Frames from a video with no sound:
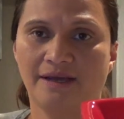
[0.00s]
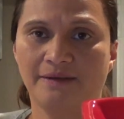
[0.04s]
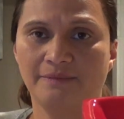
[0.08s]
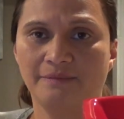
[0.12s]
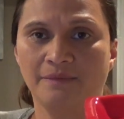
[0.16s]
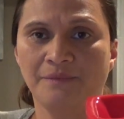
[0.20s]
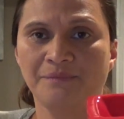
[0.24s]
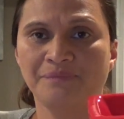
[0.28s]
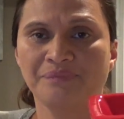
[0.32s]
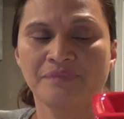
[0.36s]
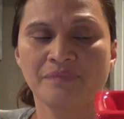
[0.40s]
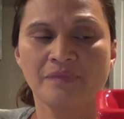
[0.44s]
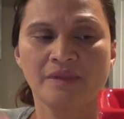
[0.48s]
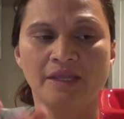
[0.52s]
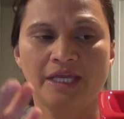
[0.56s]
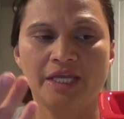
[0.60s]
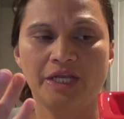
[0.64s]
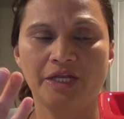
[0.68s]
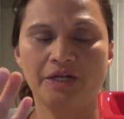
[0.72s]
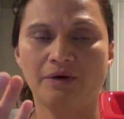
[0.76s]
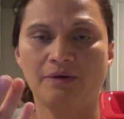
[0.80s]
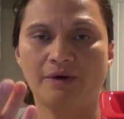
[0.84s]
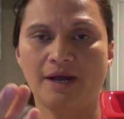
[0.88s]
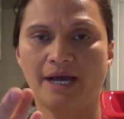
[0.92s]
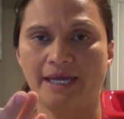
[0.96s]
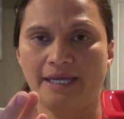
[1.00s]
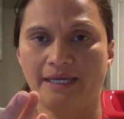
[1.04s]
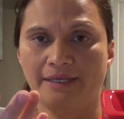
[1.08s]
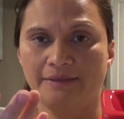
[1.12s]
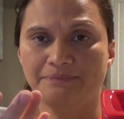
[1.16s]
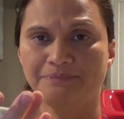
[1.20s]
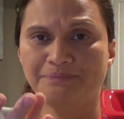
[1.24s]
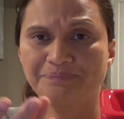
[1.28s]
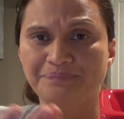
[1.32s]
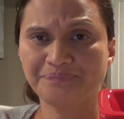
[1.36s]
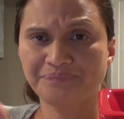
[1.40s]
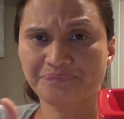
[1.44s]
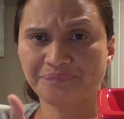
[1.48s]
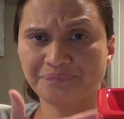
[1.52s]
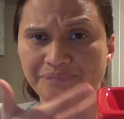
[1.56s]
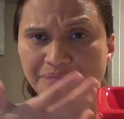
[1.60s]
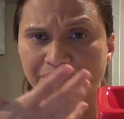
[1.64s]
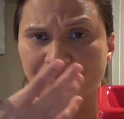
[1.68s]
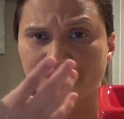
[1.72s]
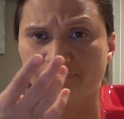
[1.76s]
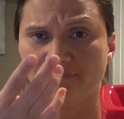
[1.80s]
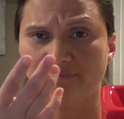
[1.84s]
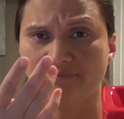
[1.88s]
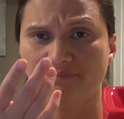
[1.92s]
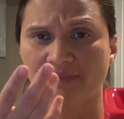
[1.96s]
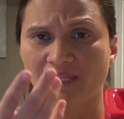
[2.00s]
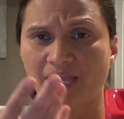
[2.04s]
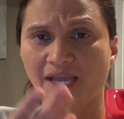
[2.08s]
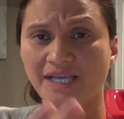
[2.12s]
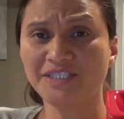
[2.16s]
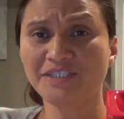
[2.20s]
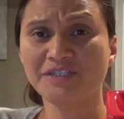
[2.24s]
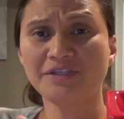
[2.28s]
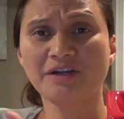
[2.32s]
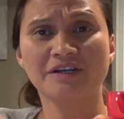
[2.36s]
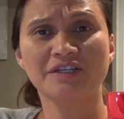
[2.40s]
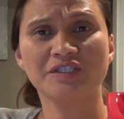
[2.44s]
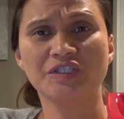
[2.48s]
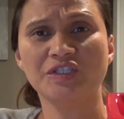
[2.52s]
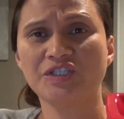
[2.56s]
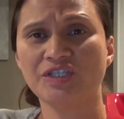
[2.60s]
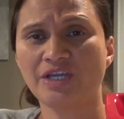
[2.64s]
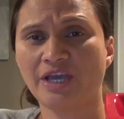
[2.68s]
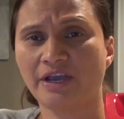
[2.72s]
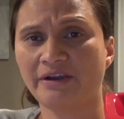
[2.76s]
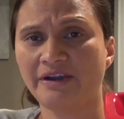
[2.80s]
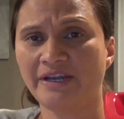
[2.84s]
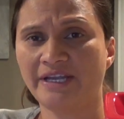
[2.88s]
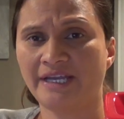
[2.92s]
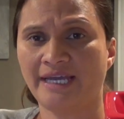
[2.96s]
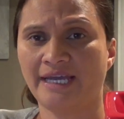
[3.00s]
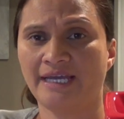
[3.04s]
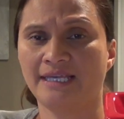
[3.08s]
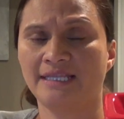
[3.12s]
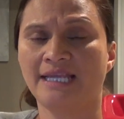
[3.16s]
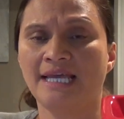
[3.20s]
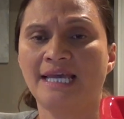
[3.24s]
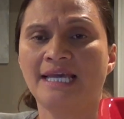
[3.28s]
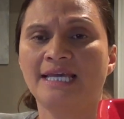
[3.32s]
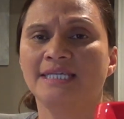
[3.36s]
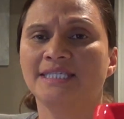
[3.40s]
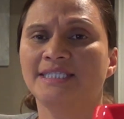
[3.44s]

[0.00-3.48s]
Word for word: I started sharing it.